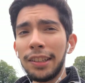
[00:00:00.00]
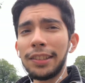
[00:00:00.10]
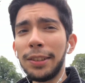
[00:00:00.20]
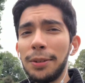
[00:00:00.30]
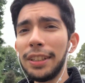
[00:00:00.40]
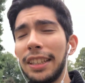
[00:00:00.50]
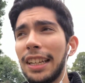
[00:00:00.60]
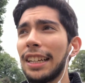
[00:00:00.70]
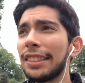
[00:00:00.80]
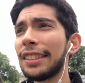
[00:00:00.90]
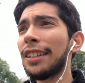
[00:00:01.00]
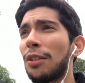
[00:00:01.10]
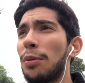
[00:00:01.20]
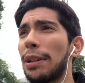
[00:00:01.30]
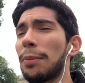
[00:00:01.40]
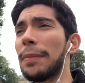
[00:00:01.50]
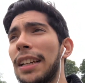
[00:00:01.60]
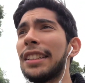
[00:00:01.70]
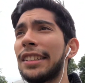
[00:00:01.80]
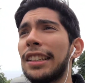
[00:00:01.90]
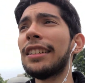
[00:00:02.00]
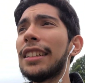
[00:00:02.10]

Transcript: So in any case, quick updates.